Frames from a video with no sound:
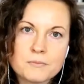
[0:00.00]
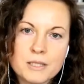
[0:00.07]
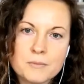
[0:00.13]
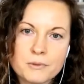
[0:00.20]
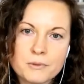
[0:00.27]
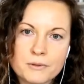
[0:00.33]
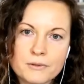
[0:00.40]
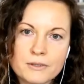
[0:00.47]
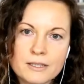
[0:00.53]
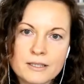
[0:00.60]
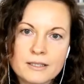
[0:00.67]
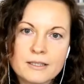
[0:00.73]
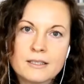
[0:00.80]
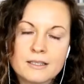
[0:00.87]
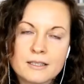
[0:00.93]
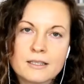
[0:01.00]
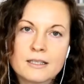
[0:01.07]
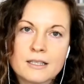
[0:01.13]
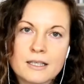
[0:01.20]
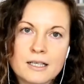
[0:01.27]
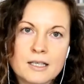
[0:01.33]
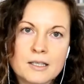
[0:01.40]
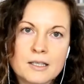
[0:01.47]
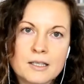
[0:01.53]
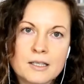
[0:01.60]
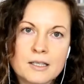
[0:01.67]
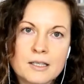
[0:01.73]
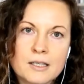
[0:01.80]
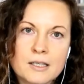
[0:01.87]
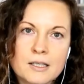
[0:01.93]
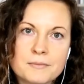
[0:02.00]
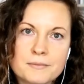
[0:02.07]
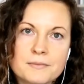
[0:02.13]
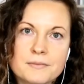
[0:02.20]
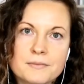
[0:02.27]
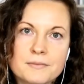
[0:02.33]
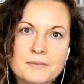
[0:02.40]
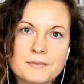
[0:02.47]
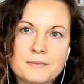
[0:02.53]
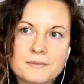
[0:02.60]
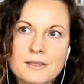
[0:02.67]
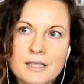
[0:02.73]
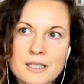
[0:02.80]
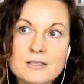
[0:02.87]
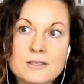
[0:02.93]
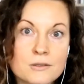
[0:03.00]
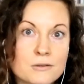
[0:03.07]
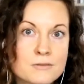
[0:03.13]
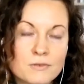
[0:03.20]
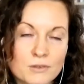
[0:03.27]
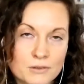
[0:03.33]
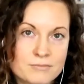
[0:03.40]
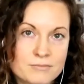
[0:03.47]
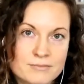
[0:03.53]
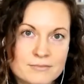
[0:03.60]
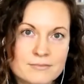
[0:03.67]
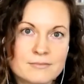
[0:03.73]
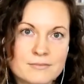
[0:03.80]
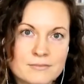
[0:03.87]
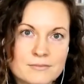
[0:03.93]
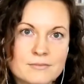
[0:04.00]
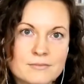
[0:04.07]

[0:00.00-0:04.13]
certain people um, is useful